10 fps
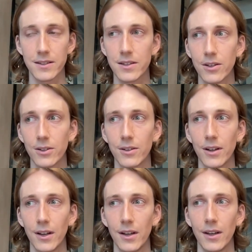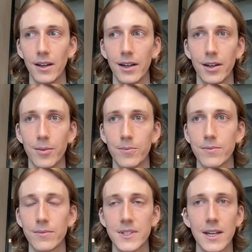So
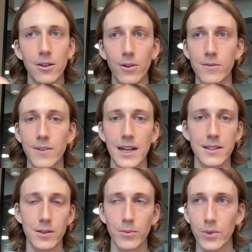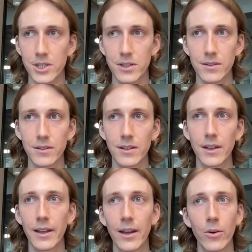say you're on Fantom, which
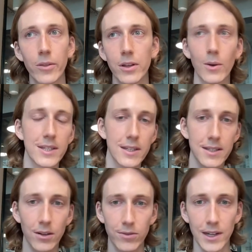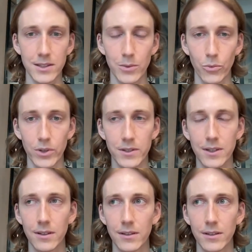all the USDC on Fantom was